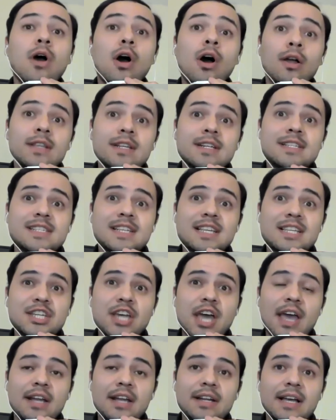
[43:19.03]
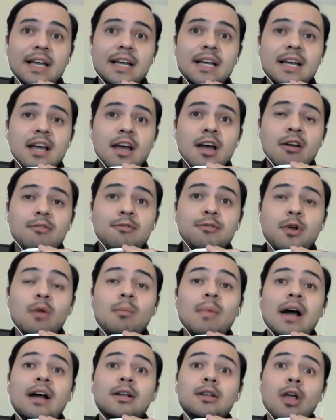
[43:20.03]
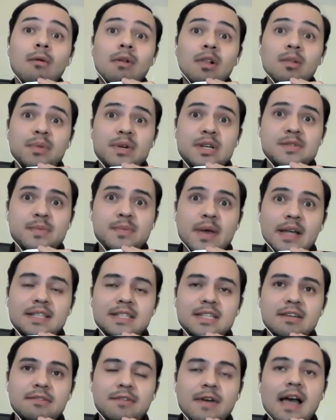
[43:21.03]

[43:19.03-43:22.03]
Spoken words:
understand China from a global perspective,